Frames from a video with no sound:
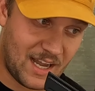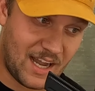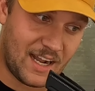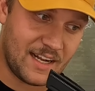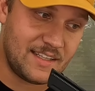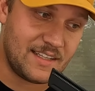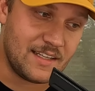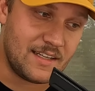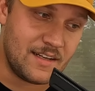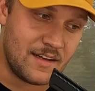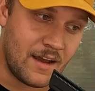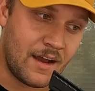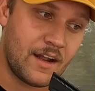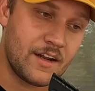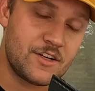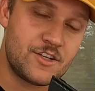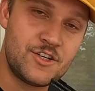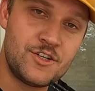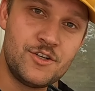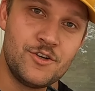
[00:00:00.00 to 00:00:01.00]
I did not
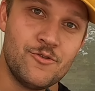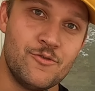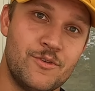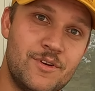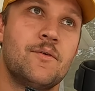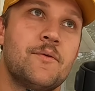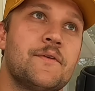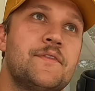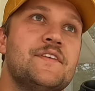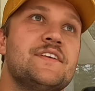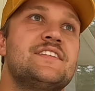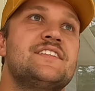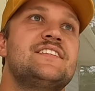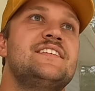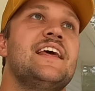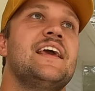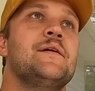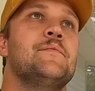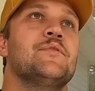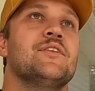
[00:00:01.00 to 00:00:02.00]
shoot with a
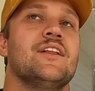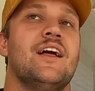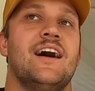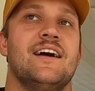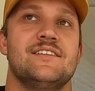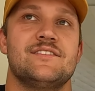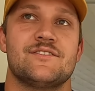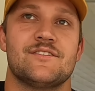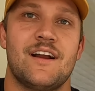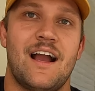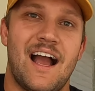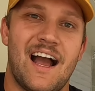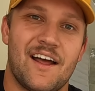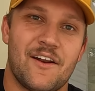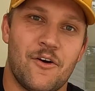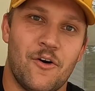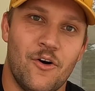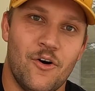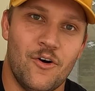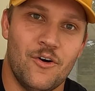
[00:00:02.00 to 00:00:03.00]
stabilizer at
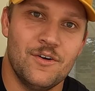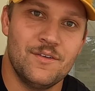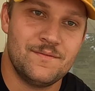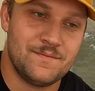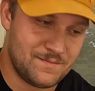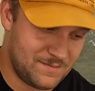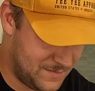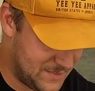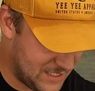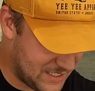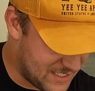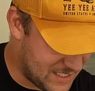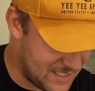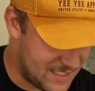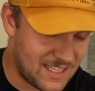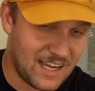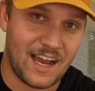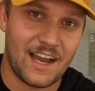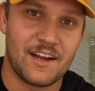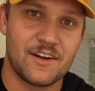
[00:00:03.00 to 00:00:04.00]
all this
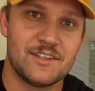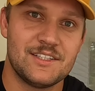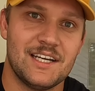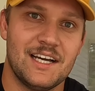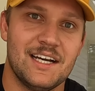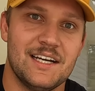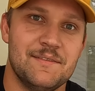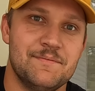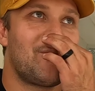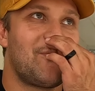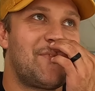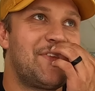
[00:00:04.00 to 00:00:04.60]
entire time.